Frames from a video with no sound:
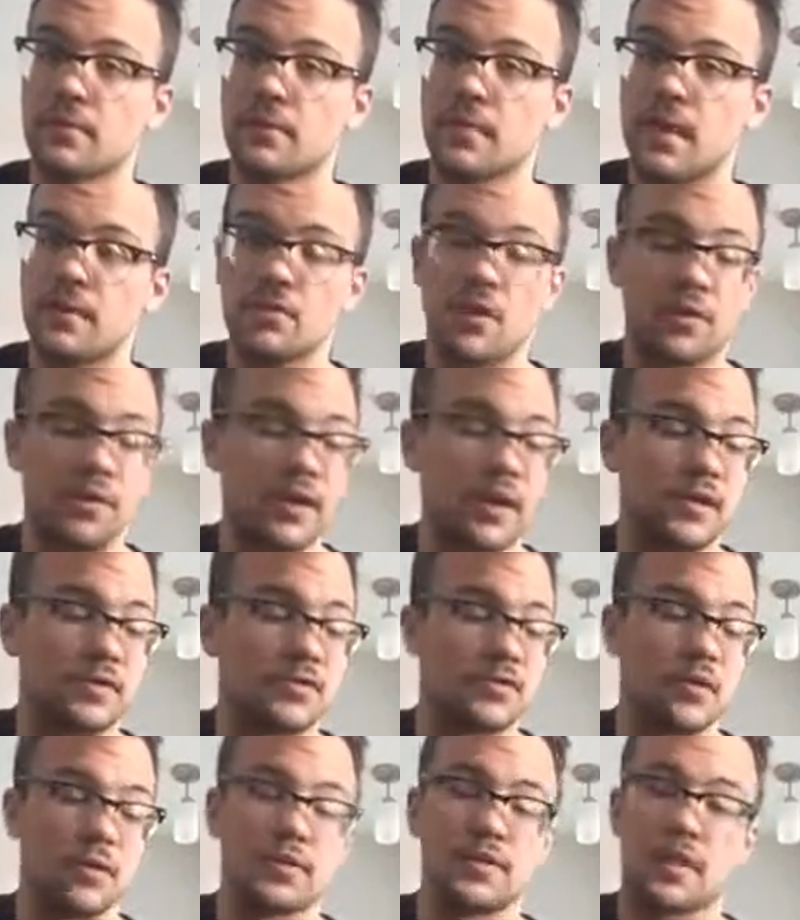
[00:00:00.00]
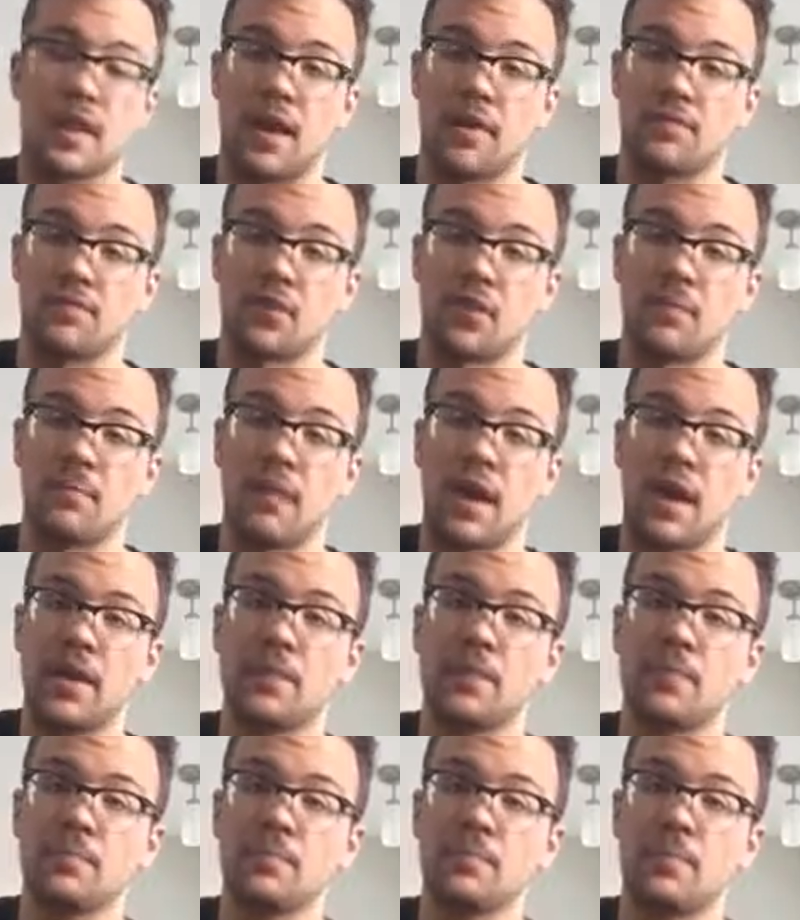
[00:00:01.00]
And that's all it is. So it's F sharp
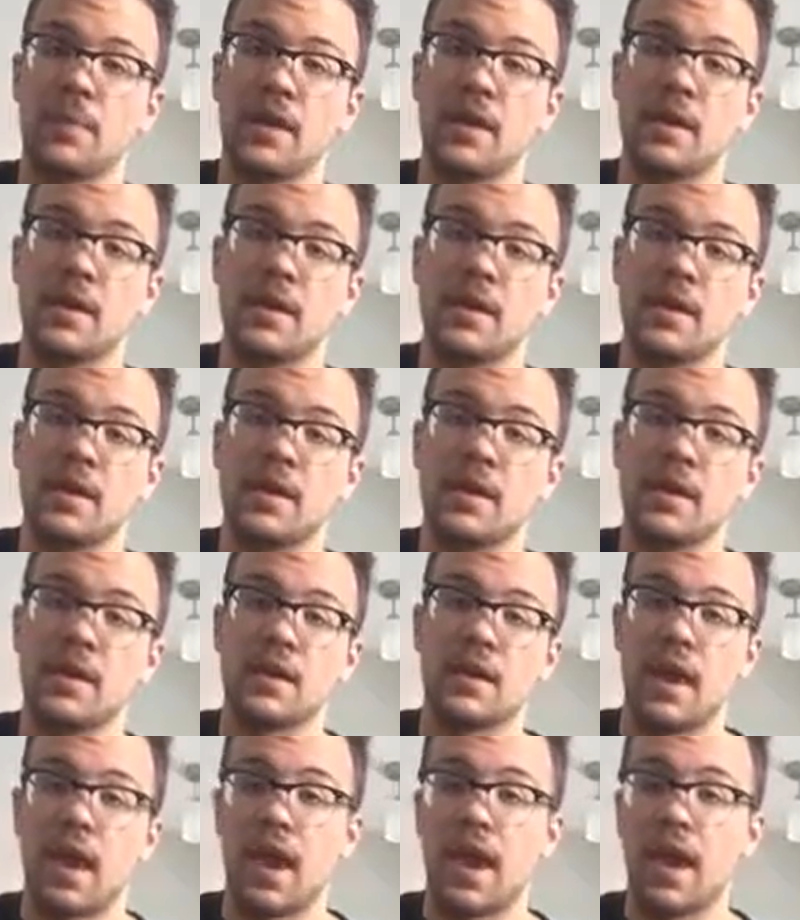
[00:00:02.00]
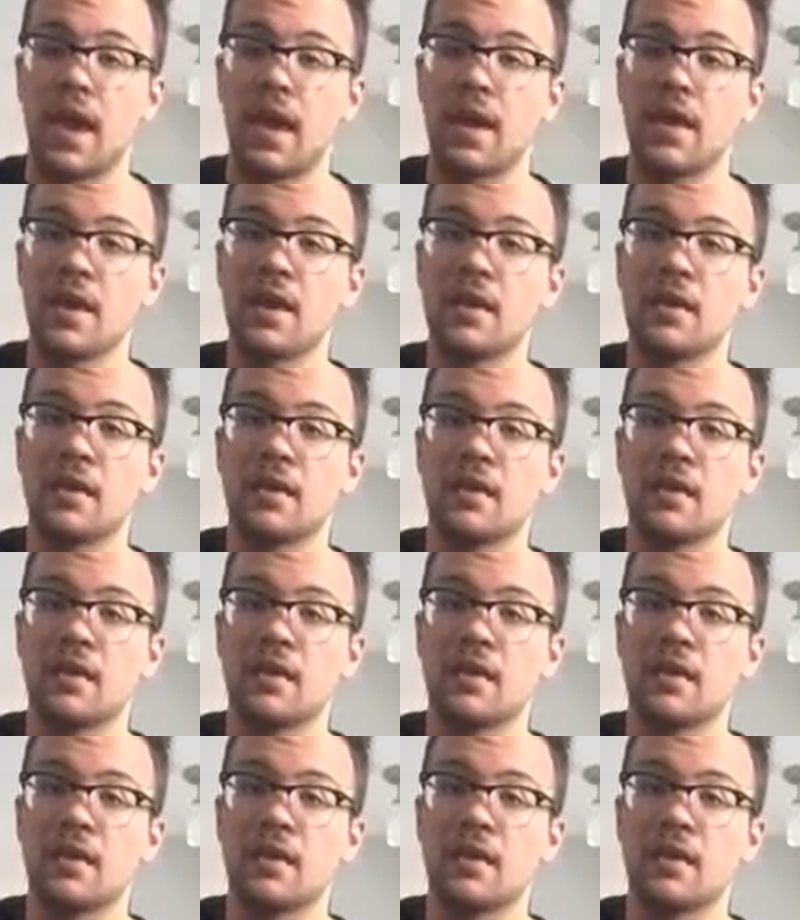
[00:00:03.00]
minor, B, E, A.